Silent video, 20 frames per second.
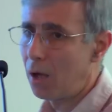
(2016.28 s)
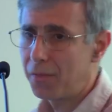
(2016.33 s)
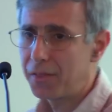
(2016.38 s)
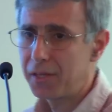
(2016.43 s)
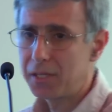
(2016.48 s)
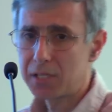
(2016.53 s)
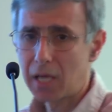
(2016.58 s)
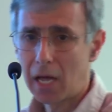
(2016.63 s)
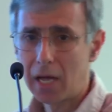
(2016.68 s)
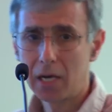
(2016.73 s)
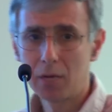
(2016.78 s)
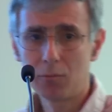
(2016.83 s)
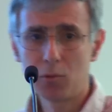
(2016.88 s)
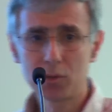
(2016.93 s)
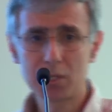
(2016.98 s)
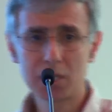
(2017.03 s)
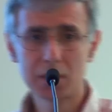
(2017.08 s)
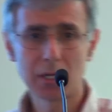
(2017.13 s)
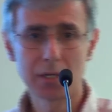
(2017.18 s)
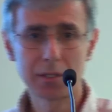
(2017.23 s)
these animal
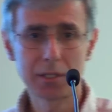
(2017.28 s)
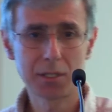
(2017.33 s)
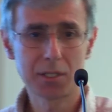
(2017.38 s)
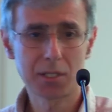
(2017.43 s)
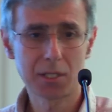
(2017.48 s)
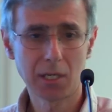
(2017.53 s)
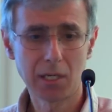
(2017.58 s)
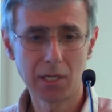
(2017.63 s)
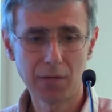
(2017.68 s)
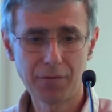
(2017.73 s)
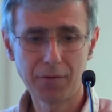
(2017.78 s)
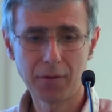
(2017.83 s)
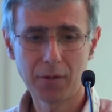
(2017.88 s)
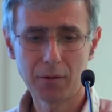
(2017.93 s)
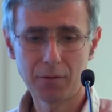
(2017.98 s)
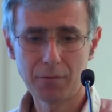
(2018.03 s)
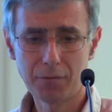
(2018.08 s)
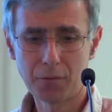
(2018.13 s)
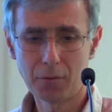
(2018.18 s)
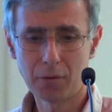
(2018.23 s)
studies
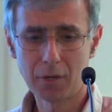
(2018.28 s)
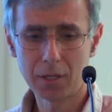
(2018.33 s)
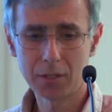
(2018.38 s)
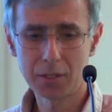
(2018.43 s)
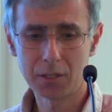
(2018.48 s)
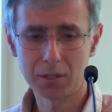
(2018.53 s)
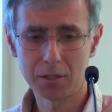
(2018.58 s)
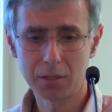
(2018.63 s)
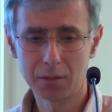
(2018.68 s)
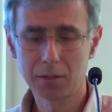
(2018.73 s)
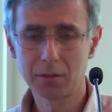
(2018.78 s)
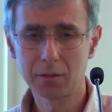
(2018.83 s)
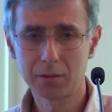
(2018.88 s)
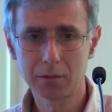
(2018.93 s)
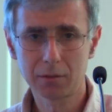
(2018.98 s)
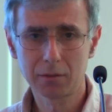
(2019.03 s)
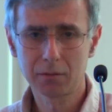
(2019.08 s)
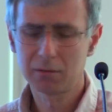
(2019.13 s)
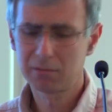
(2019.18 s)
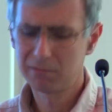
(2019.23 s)
significant for us?
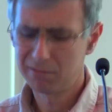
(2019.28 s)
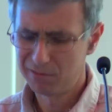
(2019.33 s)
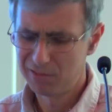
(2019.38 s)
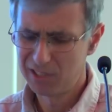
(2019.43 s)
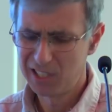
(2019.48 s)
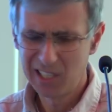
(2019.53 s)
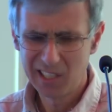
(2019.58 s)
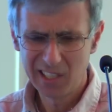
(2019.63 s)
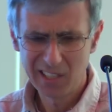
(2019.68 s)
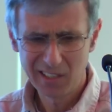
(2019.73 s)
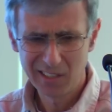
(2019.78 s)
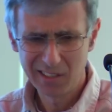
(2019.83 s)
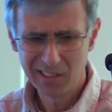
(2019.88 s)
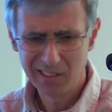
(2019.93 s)
Really?